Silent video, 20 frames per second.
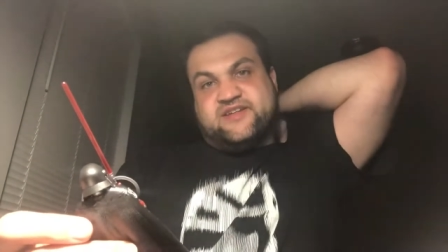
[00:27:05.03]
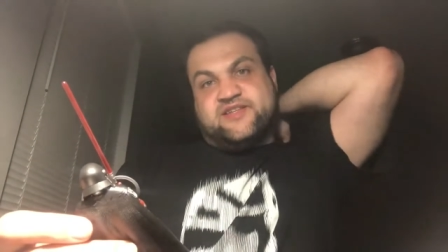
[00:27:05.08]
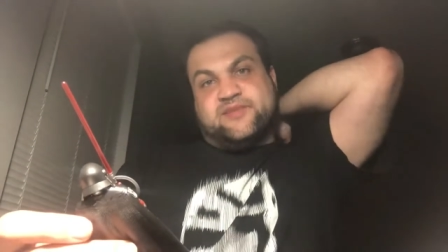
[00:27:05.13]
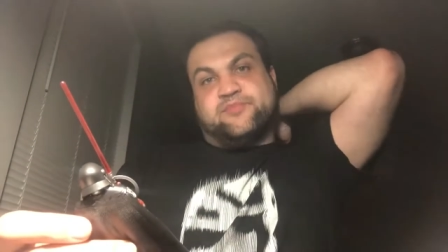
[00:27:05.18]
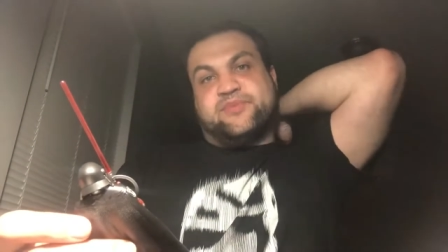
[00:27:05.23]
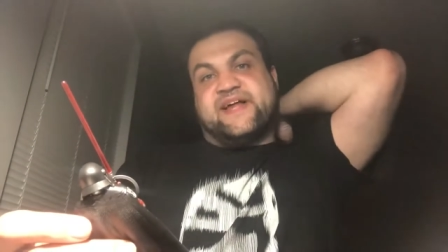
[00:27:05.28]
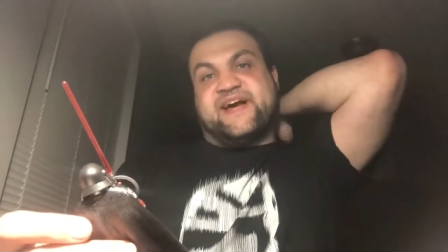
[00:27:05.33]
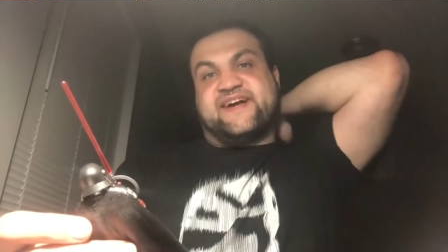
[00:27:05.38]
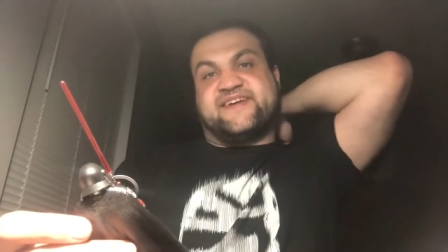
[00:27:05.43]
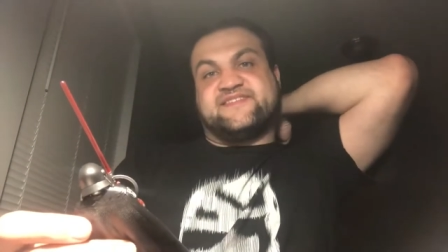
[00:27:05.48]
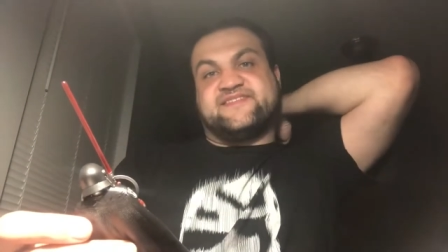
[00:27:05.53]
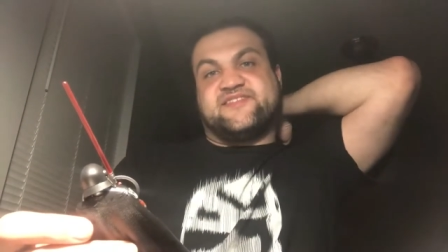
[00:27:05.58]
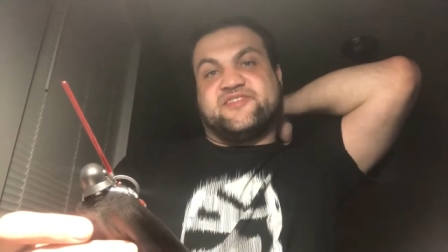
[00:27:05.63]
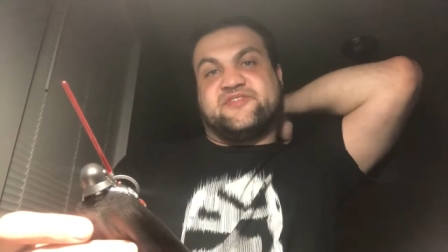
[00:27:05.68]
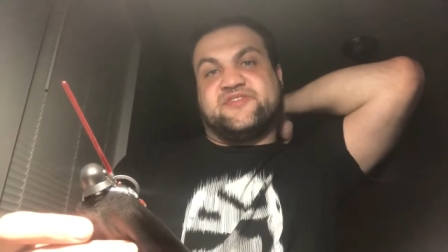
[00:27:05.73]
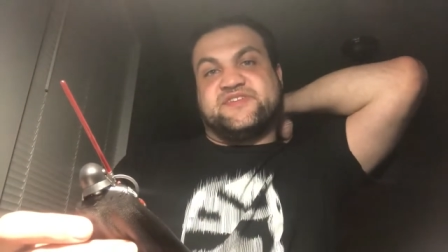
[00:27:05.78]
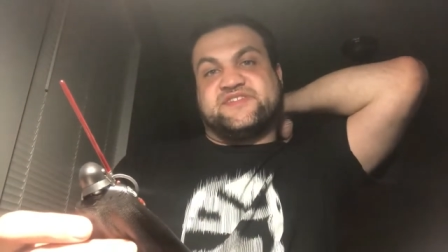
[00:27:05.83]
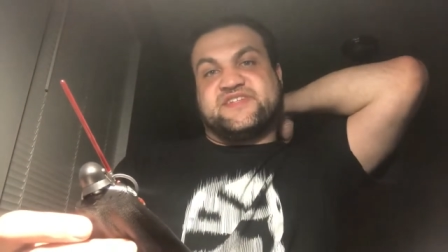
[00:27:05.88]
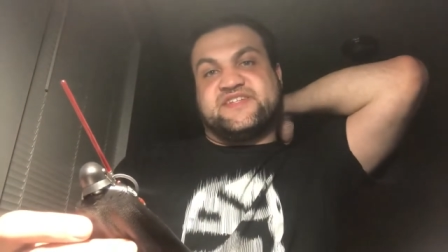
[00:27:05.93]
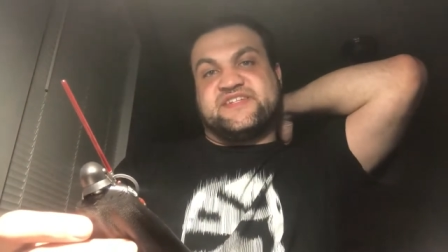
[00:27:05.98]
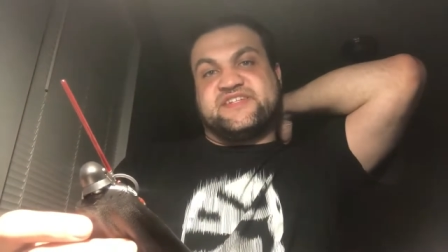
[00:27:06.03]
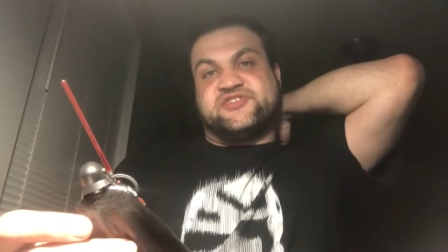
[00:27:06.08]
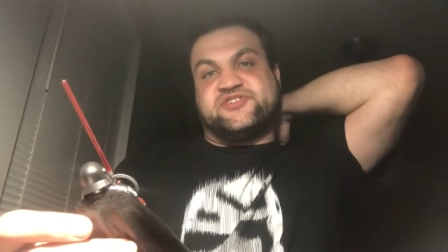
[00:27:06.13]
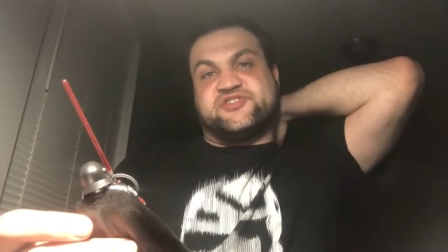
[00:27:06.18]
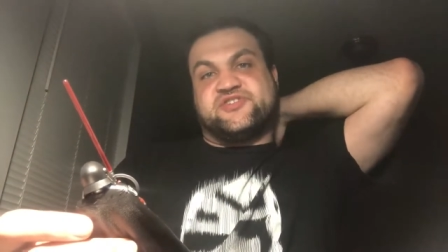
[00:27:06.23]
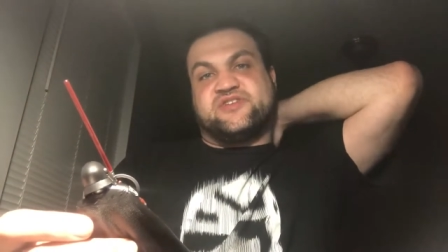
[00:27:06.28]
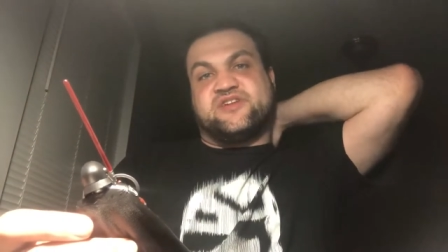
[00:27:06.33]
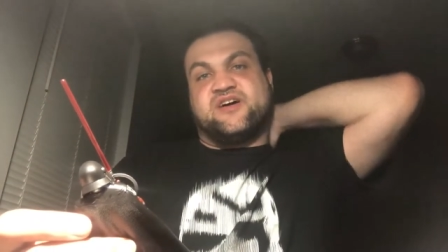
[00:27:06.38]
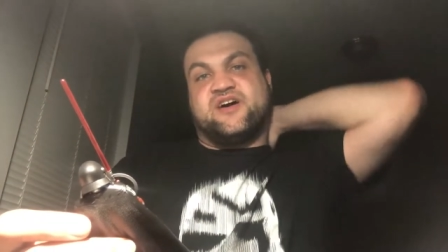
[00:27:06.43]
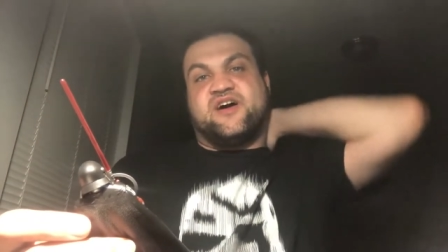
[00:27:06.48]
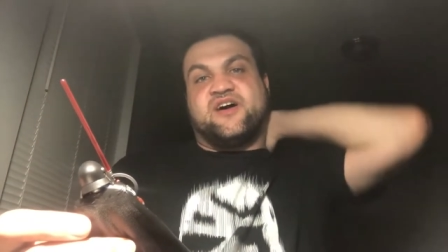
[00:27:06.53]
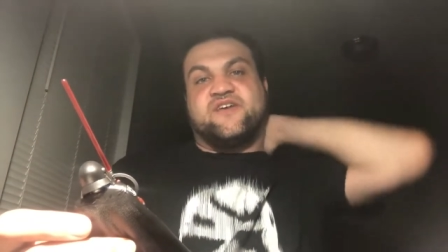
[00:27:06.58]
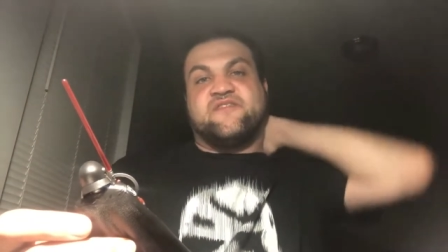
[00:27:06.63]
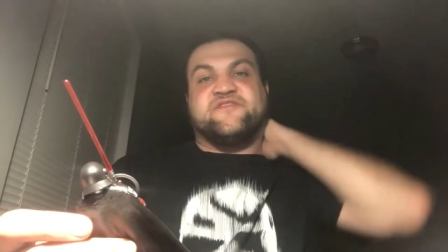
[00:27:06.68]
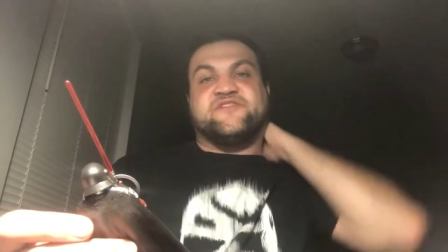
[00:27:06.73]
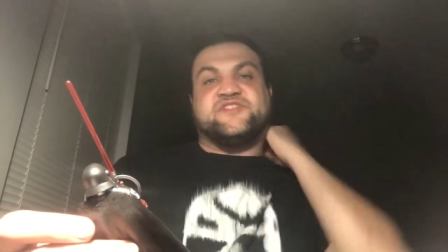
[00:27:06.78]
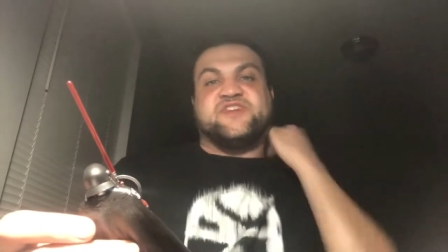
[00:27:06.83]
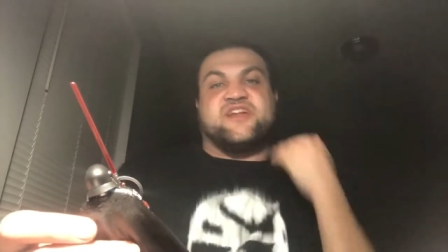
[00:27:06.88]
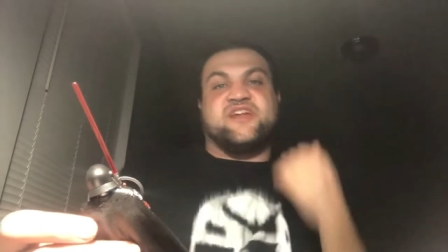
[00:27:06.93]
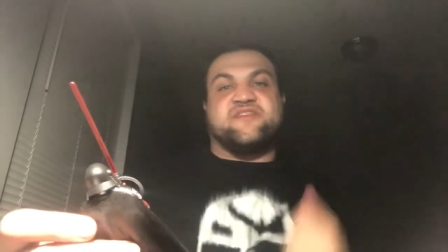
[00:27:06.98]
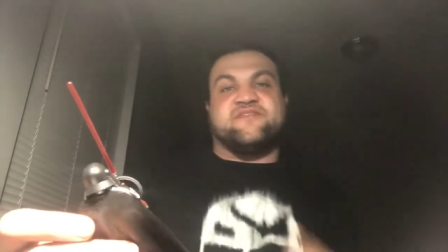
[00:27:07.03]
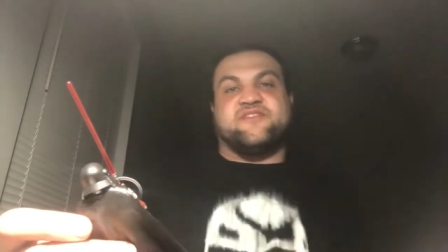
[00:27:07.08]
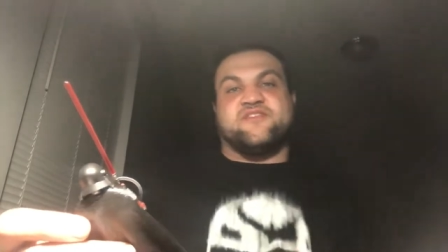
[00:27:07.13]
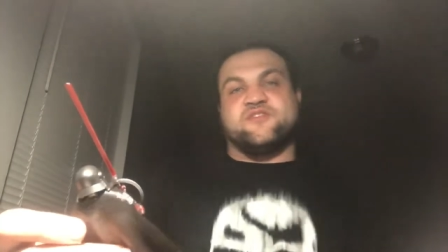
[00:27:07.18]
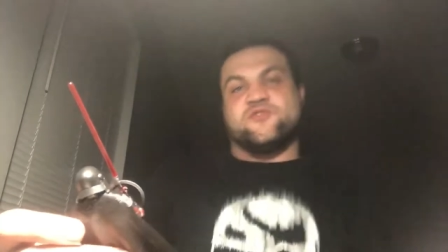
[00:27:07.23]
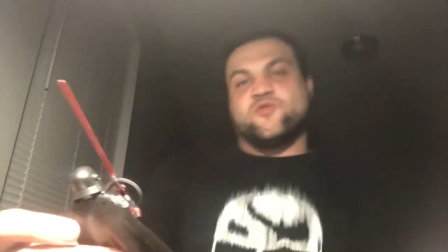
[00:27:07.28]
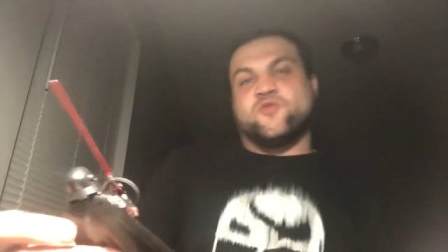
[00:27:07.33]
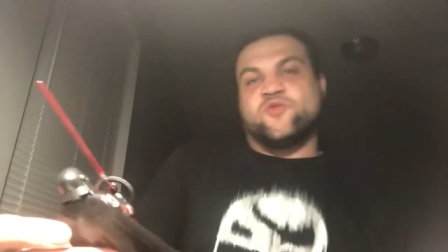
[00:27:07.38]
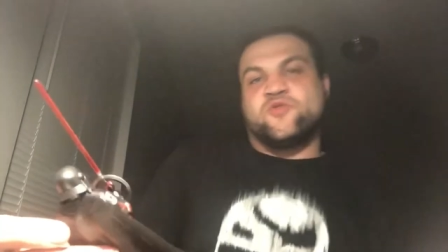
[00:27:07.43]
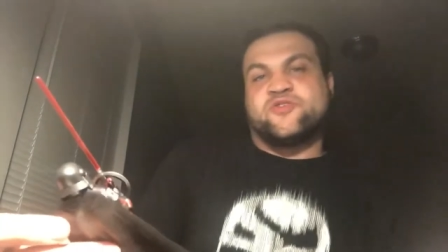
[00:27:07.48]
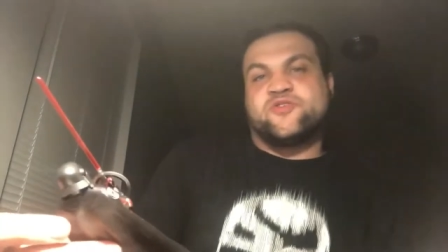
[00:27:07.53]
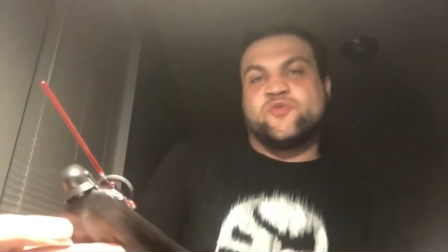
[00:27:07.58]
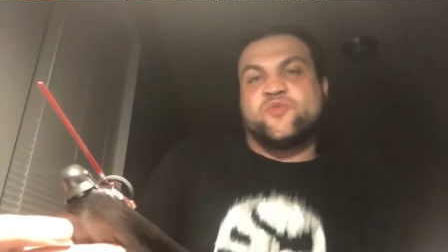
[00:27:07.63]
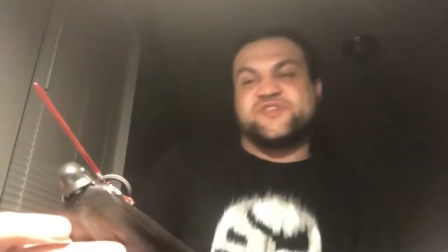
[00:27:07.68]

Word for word: the Black Series edition of Jedi Fallen Order,